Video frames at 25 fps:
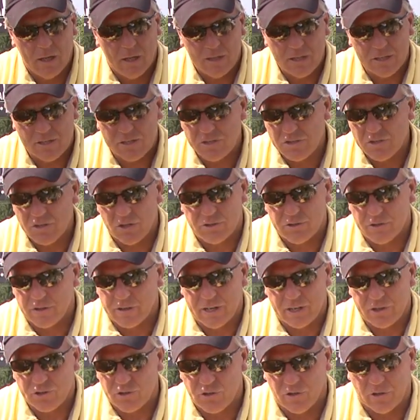This is a
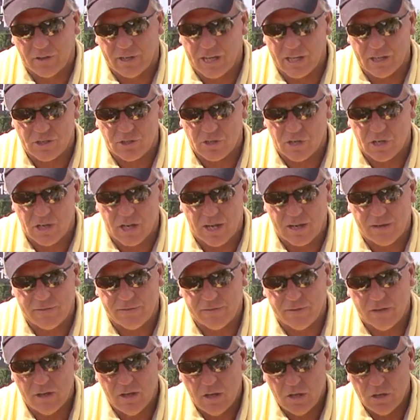traditional kitchen knife.
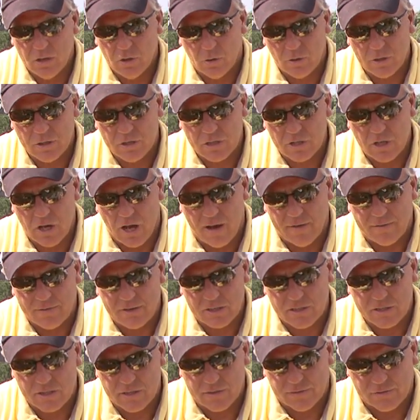Notice the
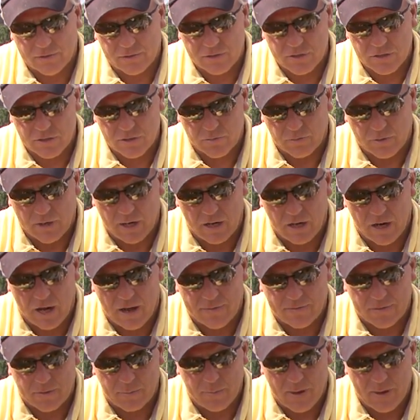obvious differences right off the